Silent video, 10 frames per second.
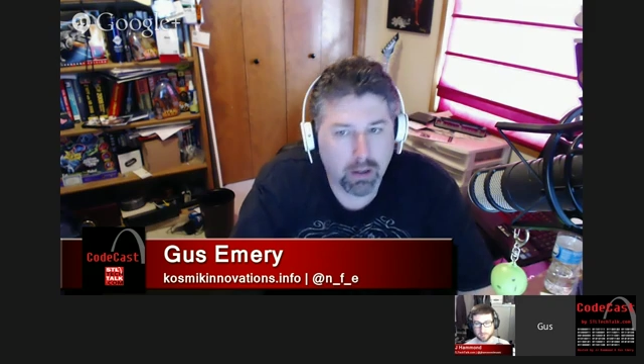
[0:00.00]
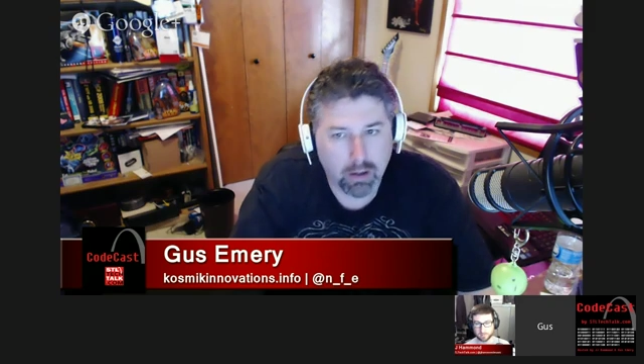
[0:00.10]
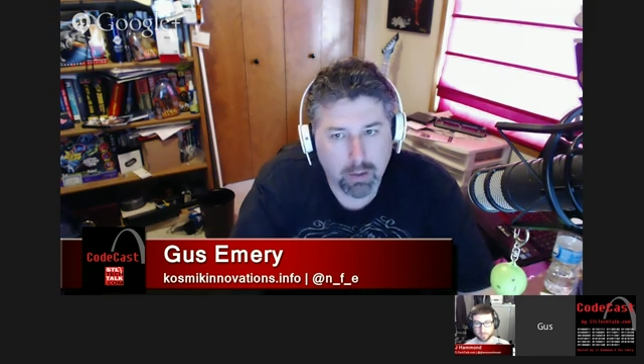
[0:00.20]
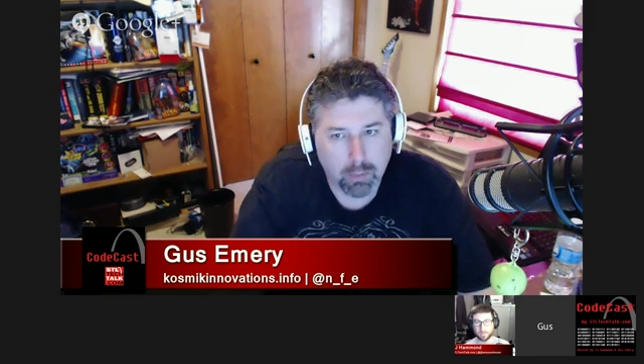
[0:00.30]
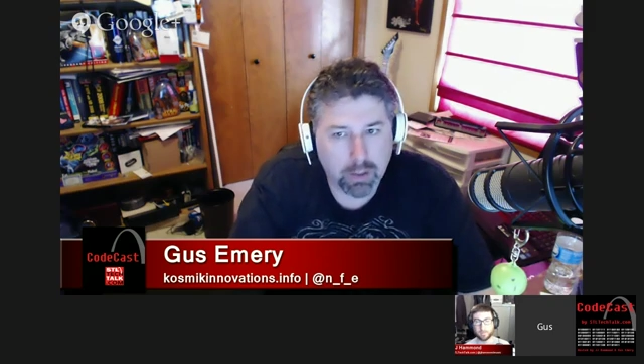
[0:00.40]

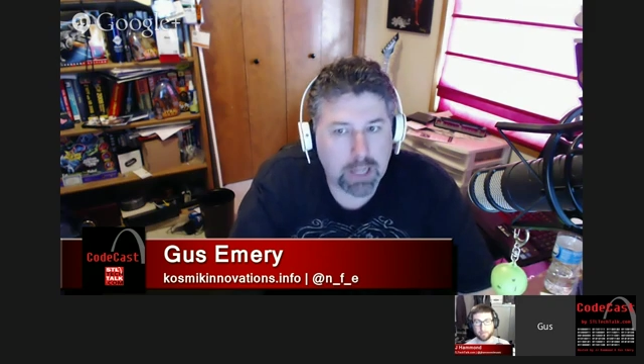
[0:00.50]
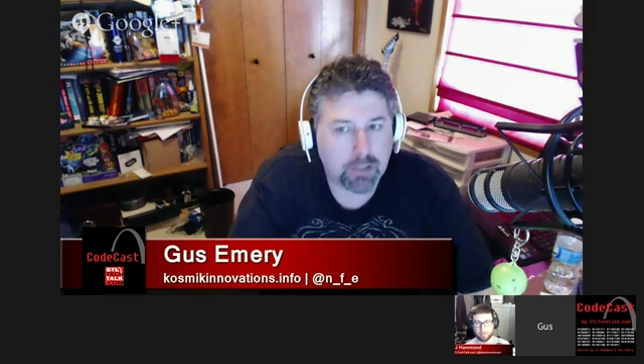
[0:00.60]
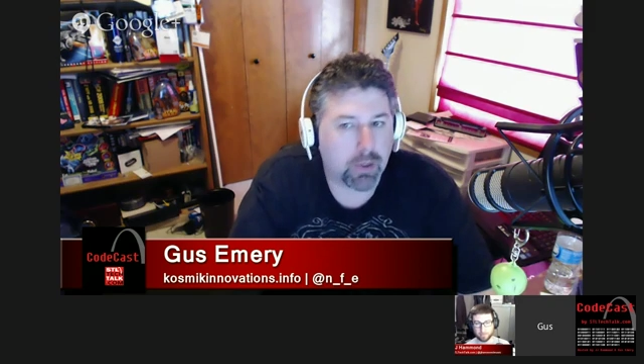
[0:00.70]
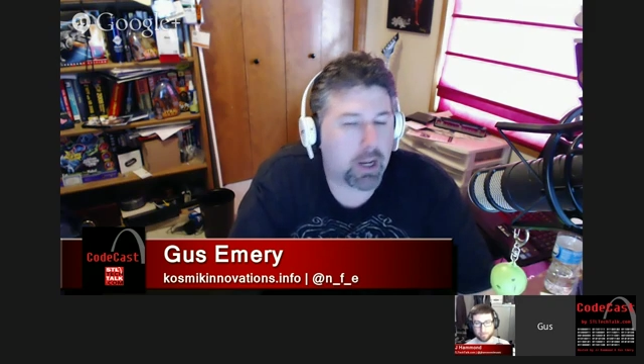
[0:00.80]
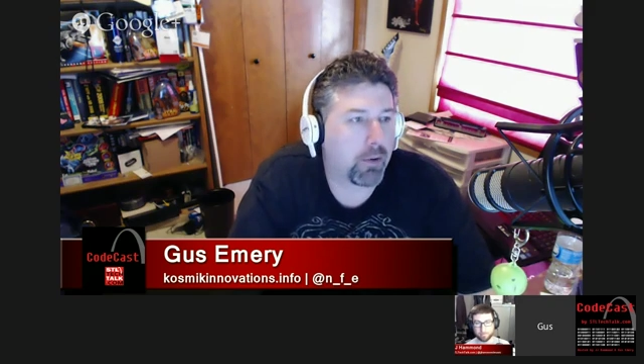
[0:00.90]
but
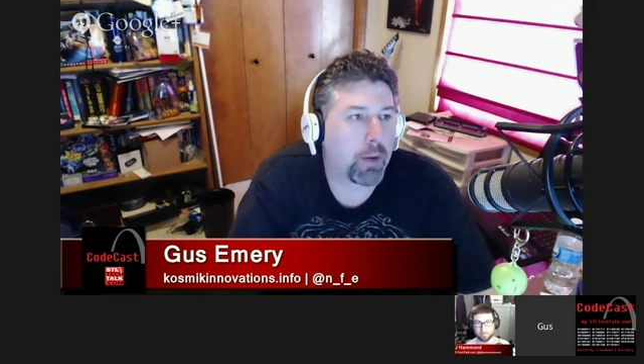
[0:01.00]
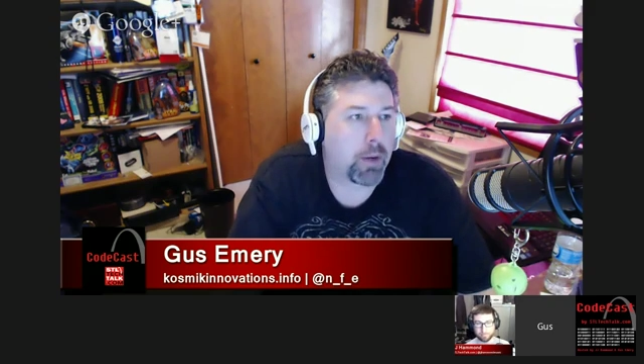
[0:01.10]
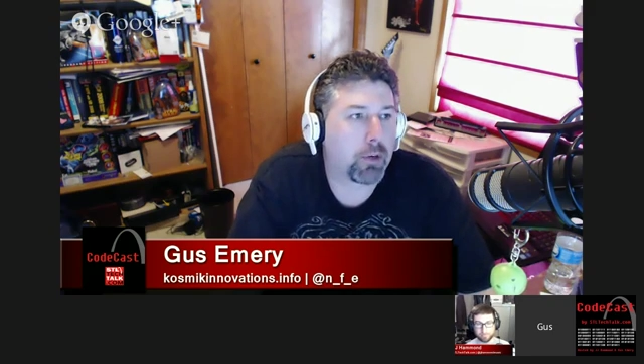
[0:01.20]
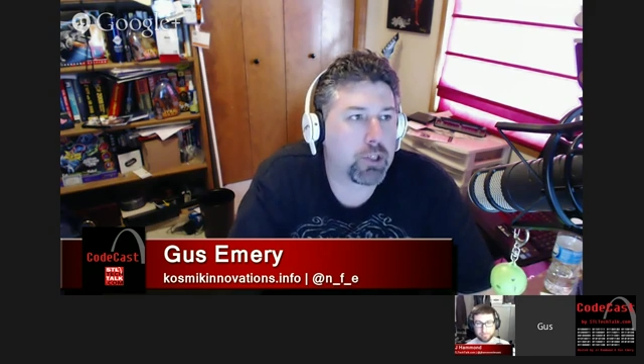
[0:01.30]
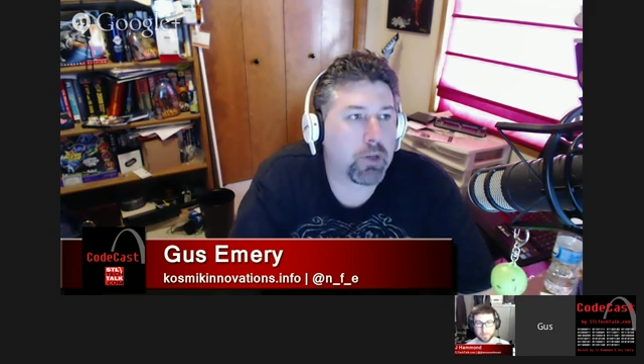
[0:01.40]
that's what I
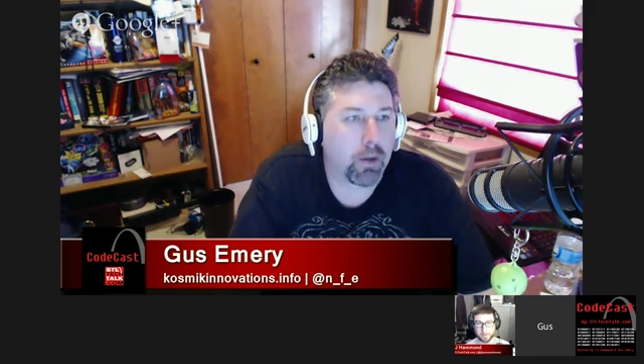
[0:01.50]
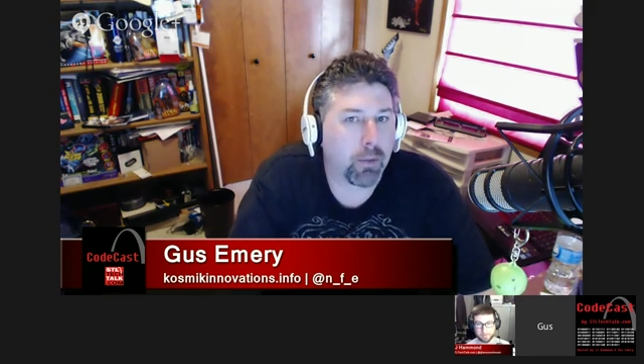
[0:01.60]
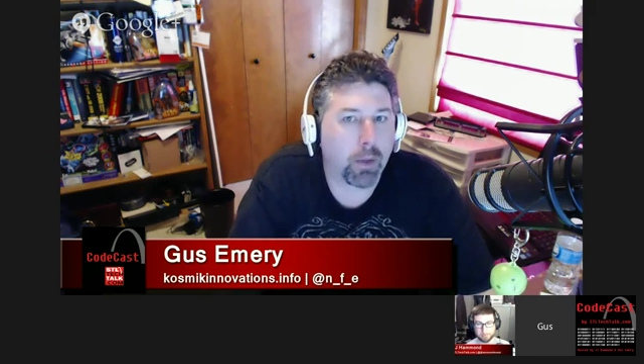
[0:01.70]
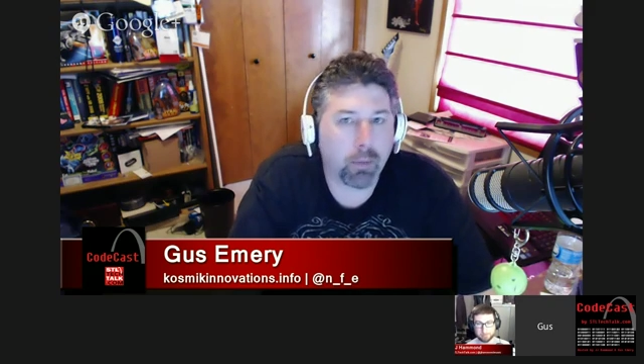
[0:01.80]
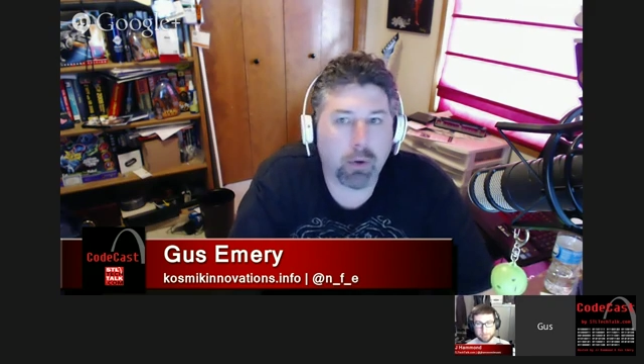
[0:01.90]
remember too. I
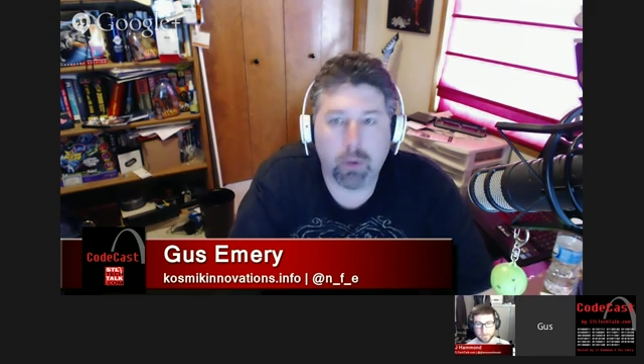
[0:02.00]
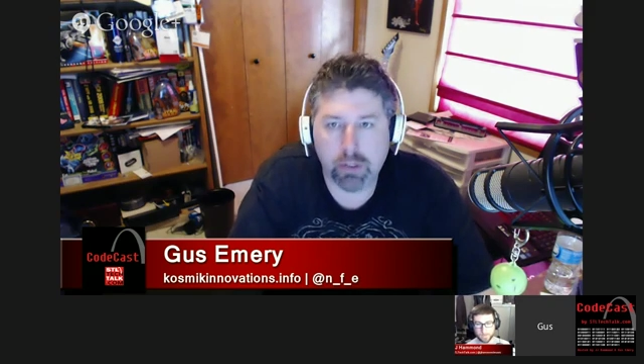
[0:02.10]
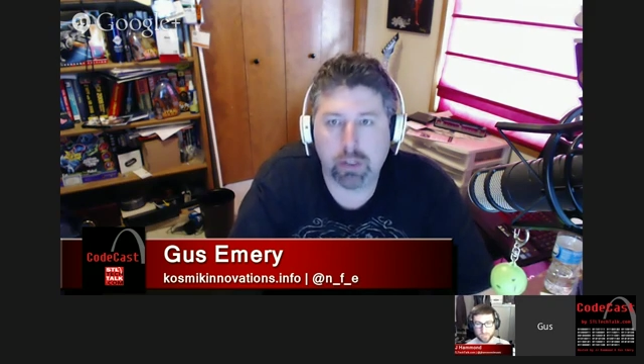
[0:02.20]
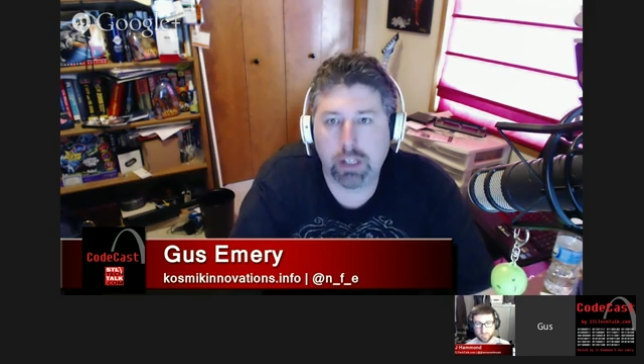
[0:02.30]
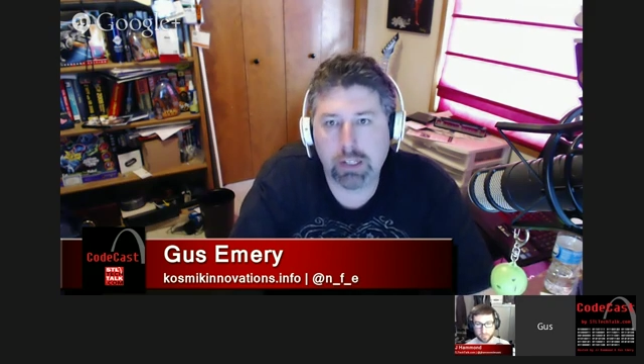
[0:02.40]
remember it
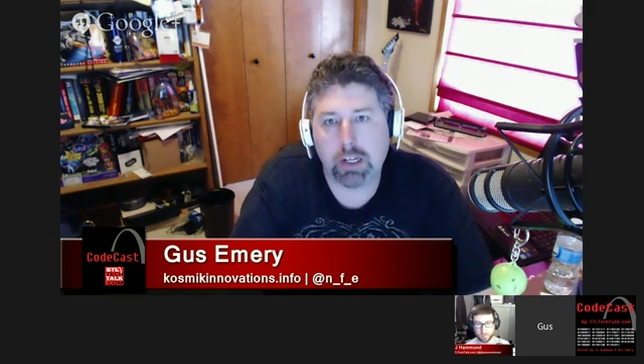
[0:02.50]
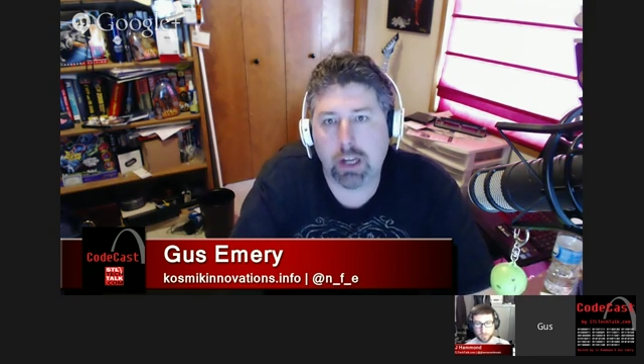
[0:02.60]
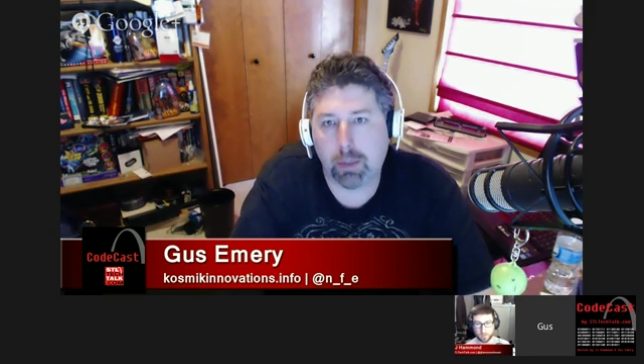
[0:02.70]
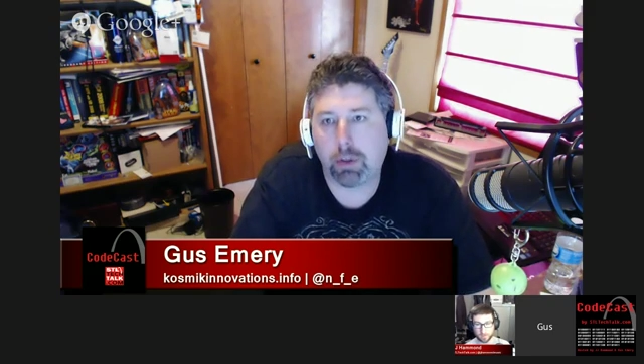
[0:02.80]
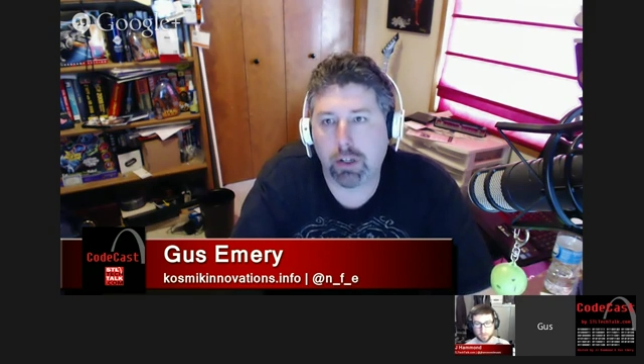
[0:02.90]
was at least a
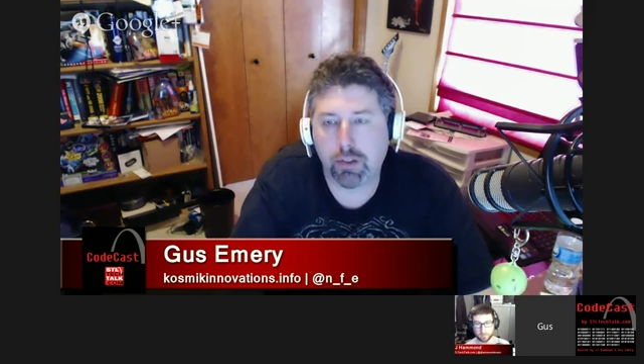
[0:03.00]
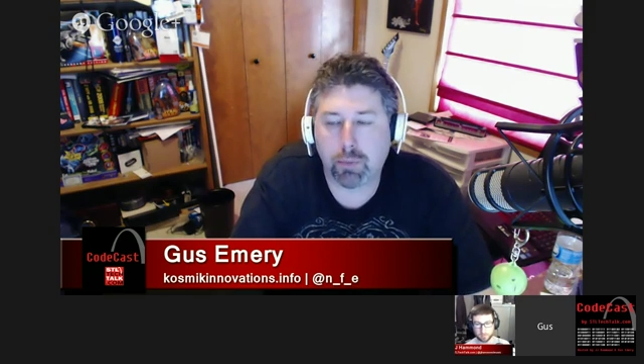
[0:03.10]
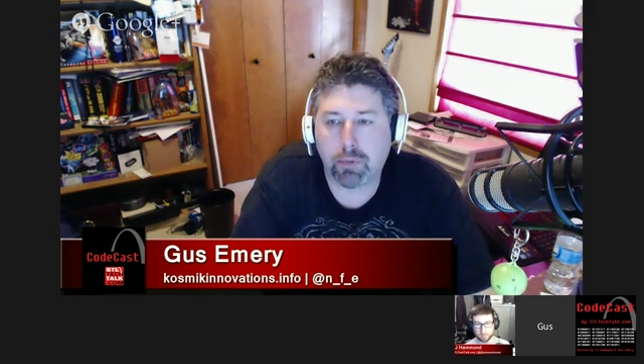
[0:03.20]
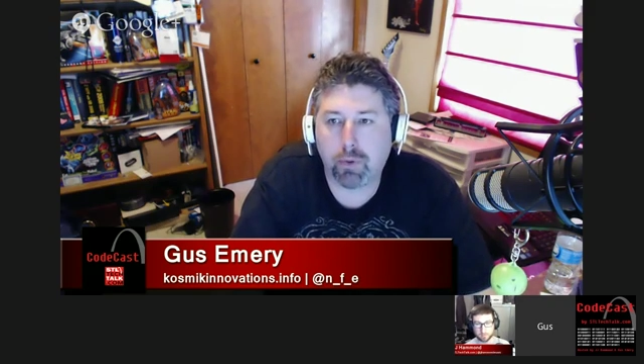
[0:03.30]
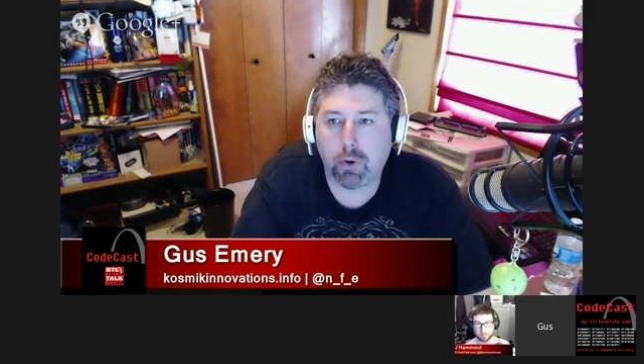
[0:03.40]
couple of years
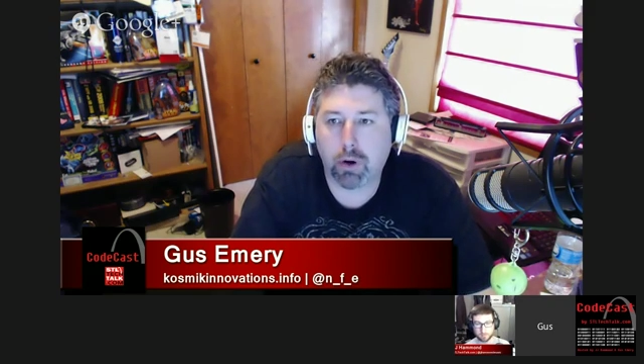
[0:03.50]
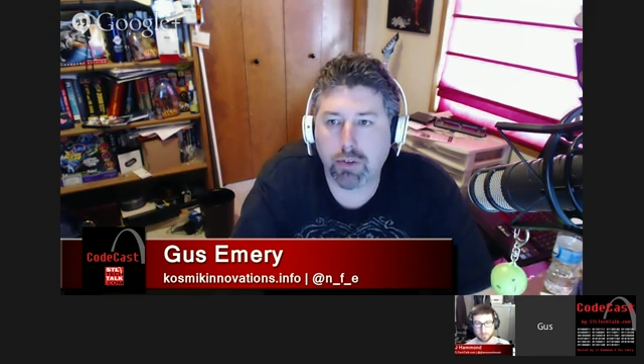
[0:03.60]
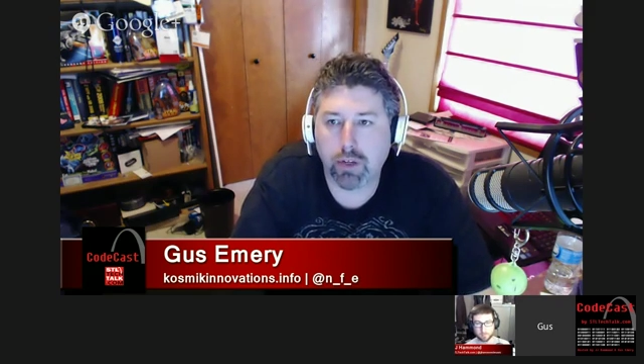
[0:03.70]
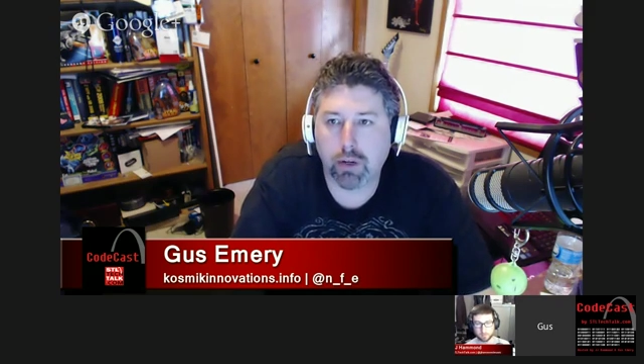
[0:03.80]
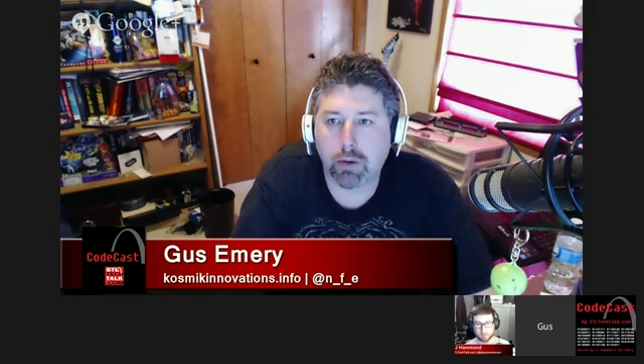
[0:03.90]
before.
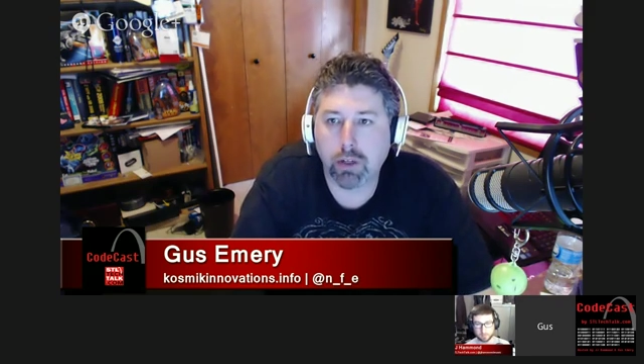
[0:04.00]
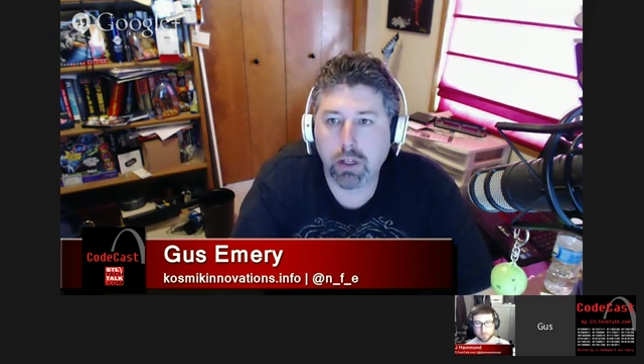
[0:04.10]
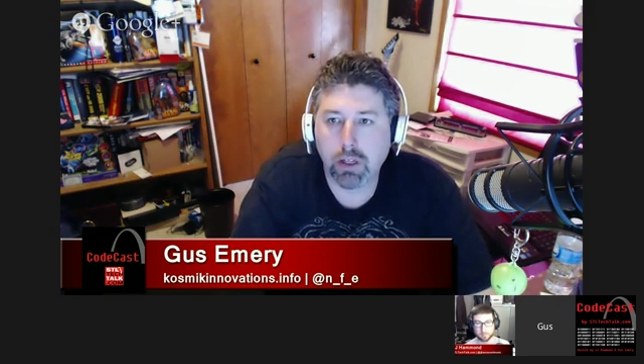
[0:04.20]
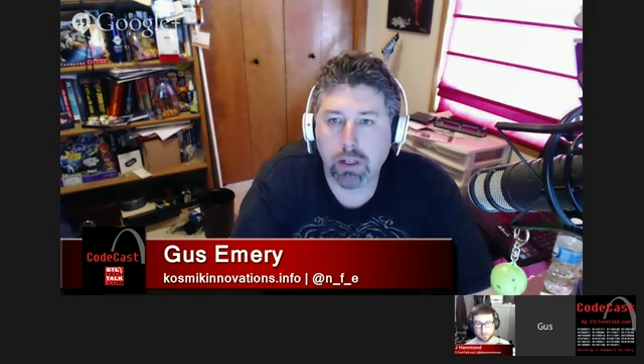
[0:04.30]
So that